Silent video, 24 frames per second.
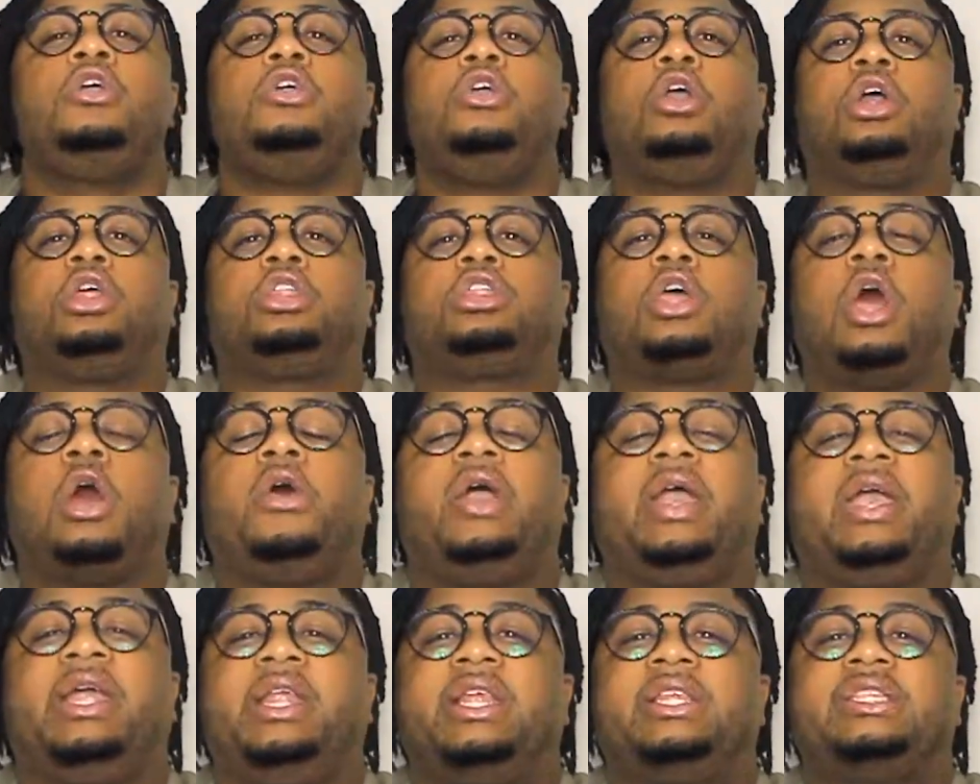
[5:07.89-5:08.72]
You can
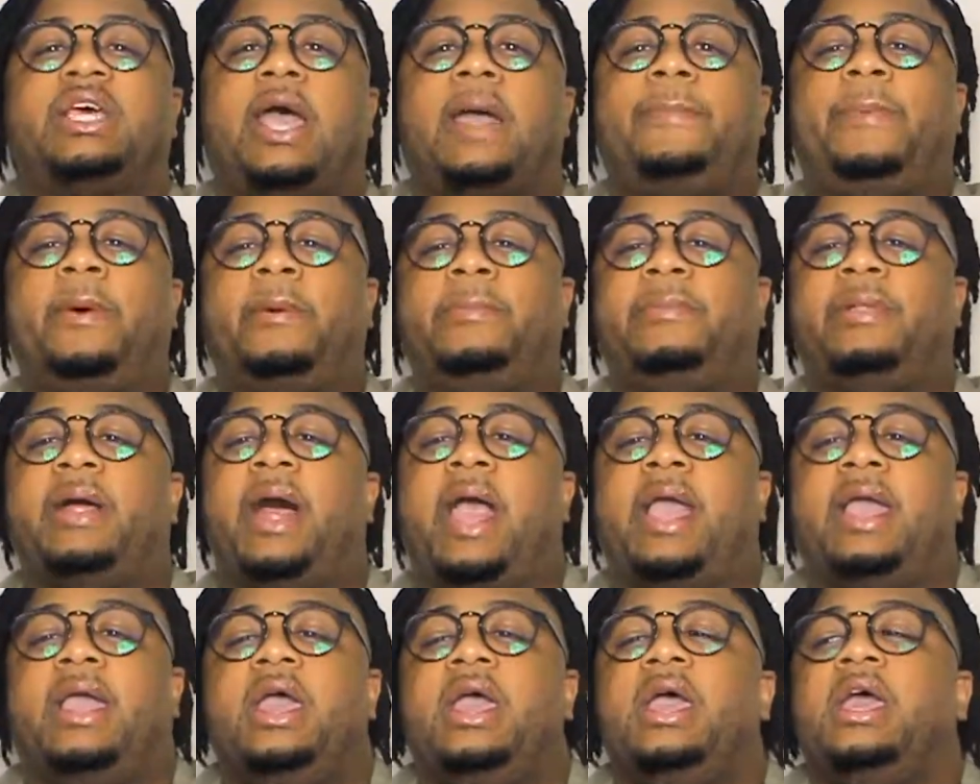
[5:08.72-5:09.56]
throw any type of
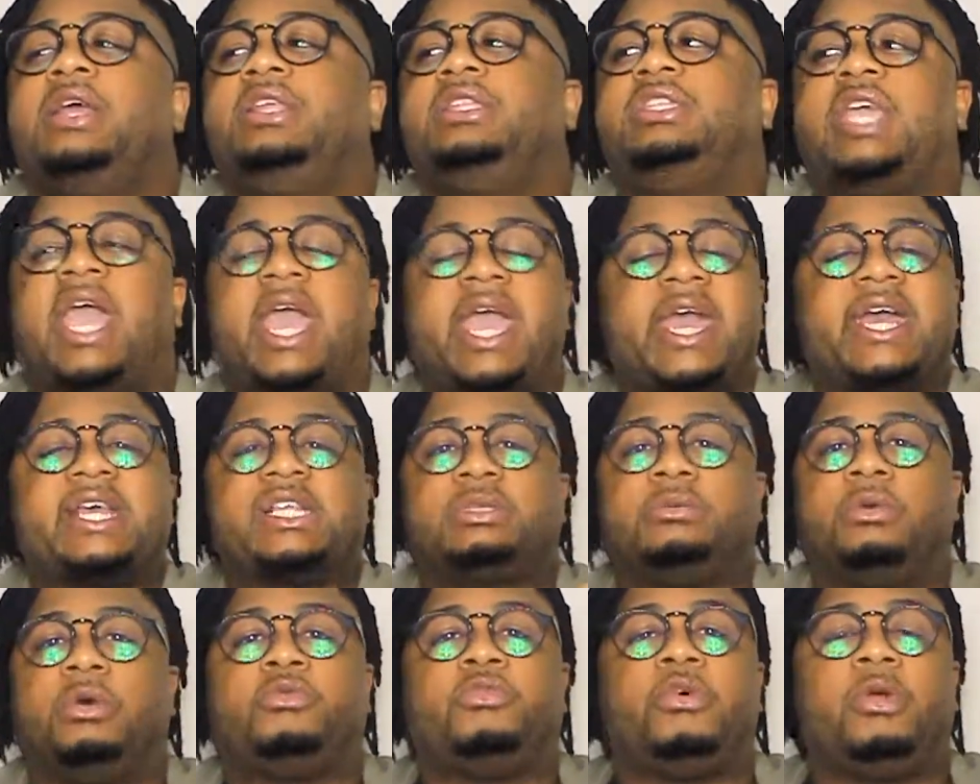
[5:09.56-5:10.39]
like
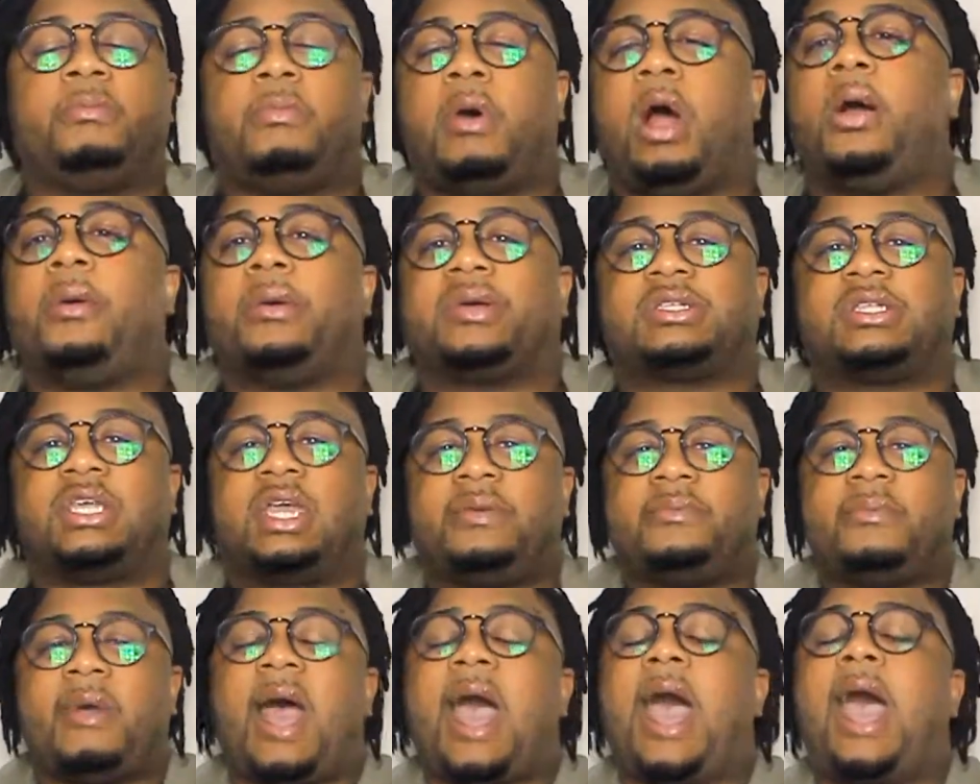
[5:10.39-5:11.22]
dance move from the ballroom
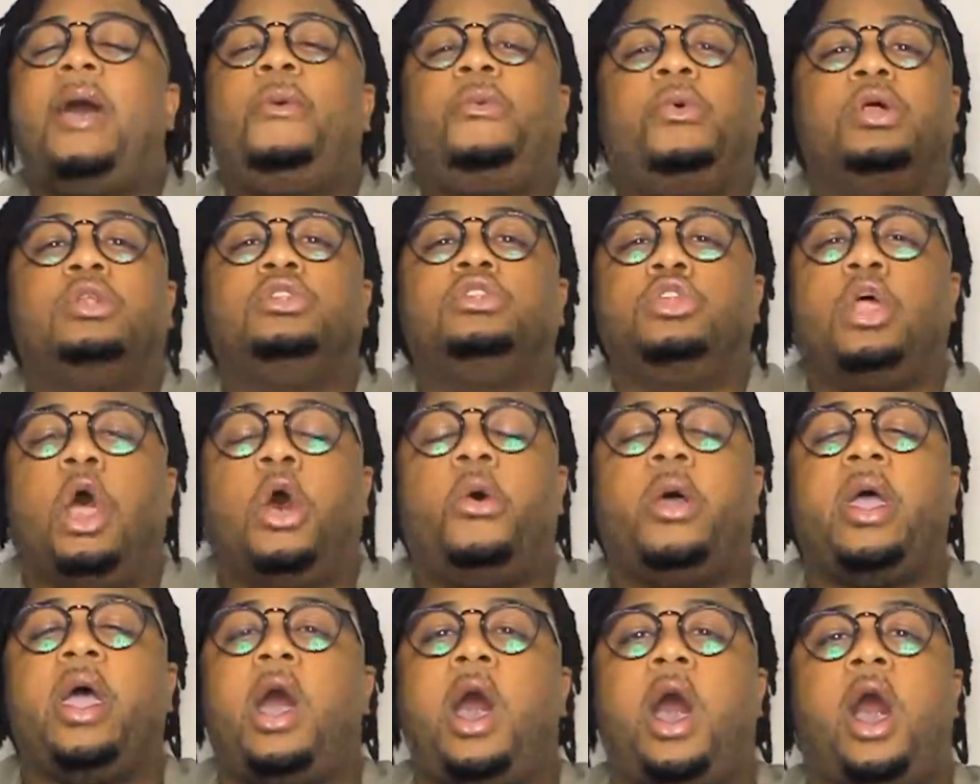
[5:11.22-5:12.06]
scene. I will
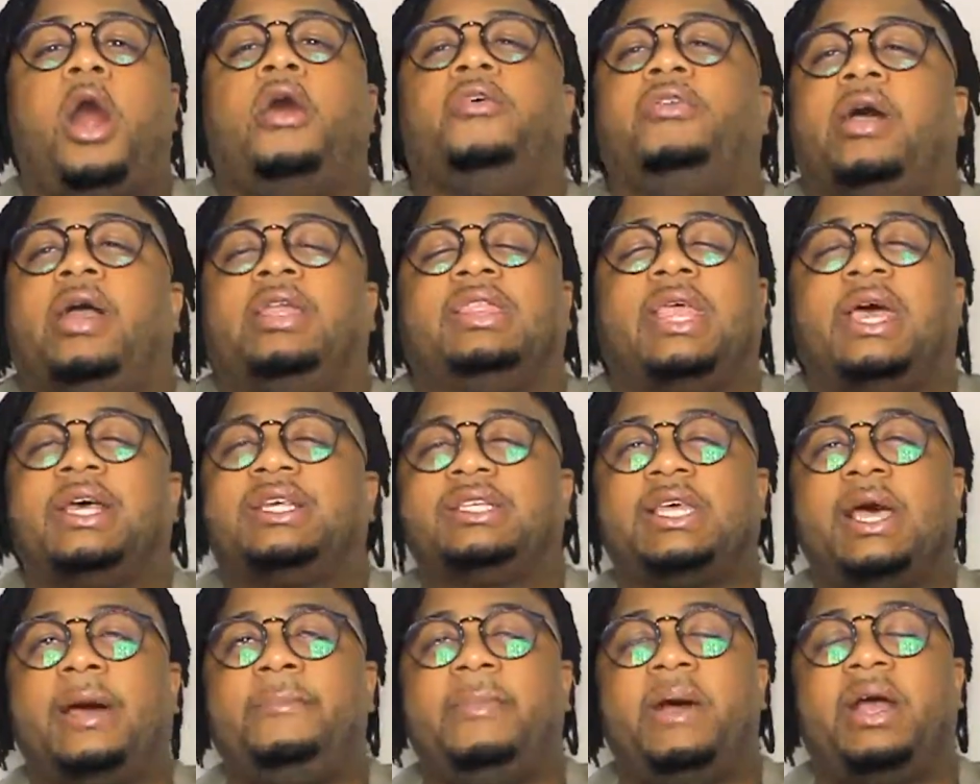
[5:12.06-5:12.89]
know it all. Like
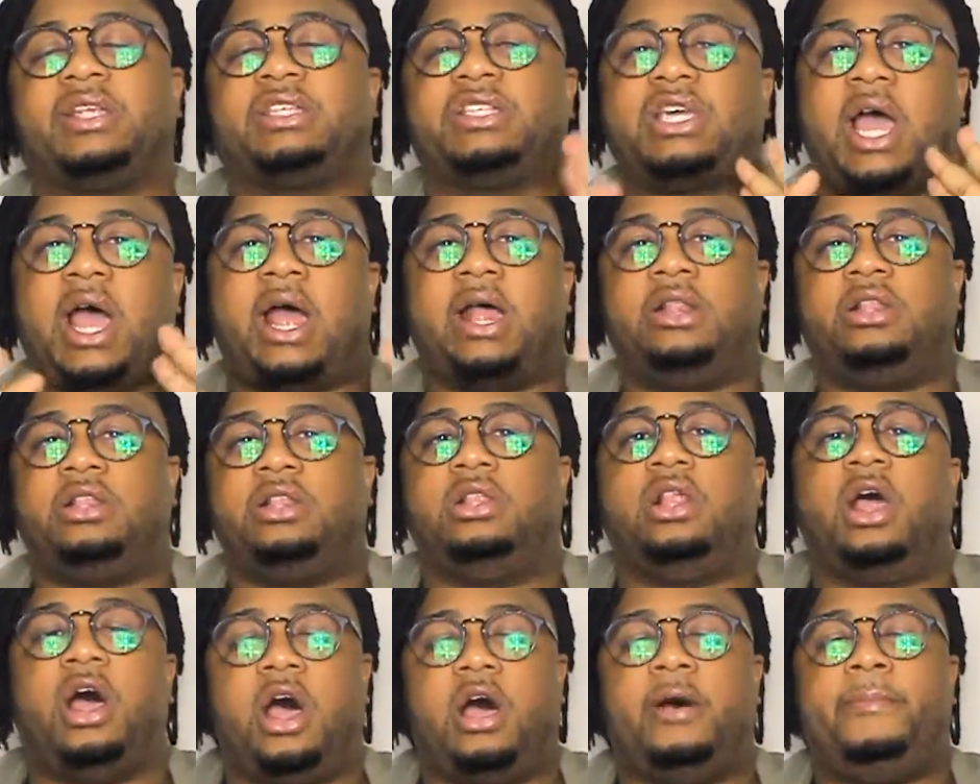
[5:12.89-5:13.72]
that's how much I
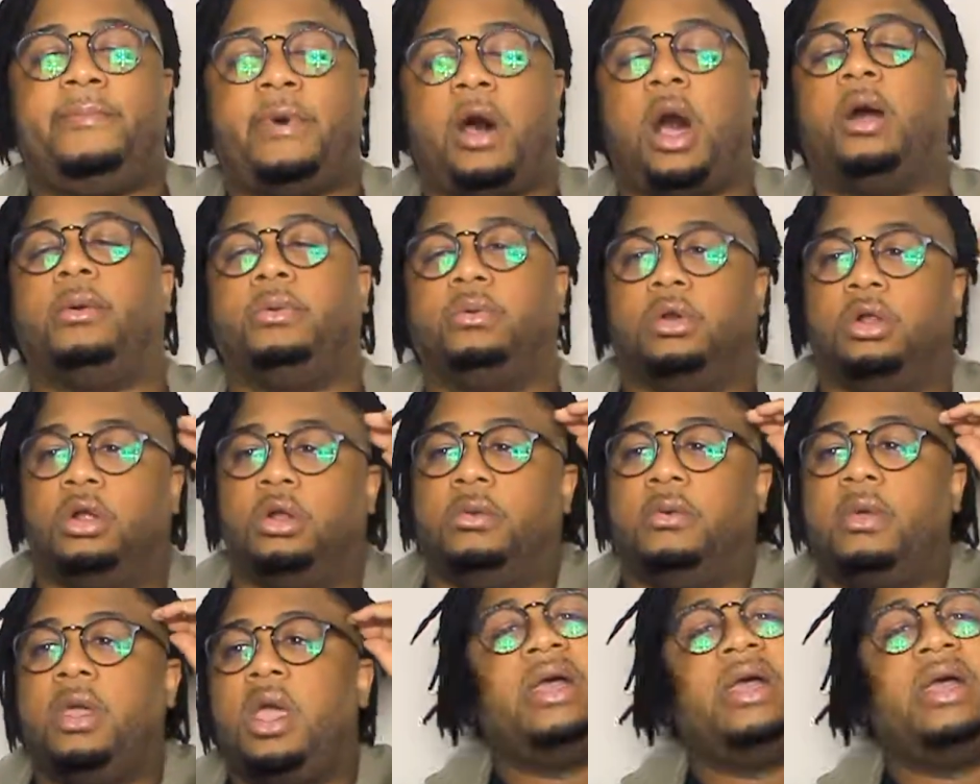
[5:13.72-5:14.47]
love ballroom.